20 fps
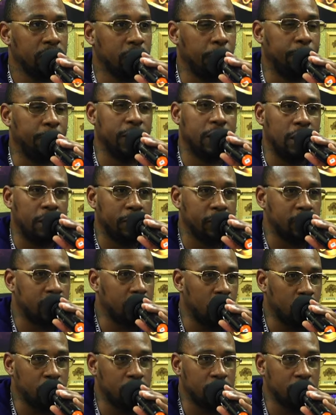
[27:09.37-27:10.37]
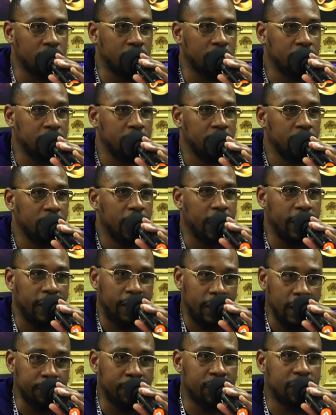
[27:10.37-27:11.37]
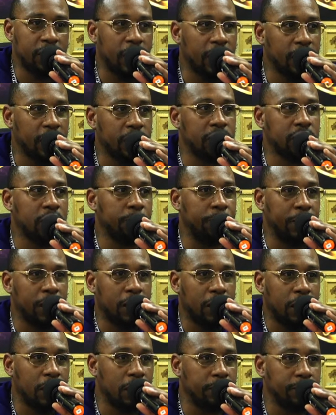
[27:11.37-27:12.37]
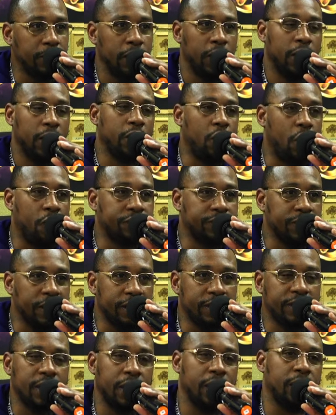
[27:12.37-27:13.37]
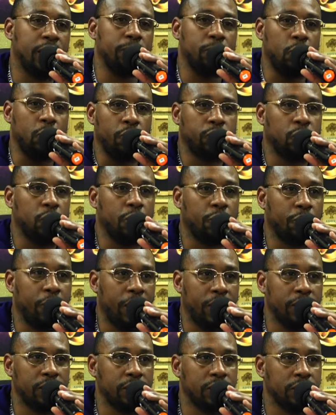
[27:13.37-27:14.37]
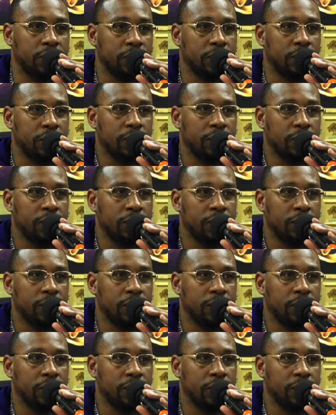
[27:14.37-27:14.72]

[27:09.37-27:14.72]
to become a soldier and keep studying to become an officer of ten and move through the ranks.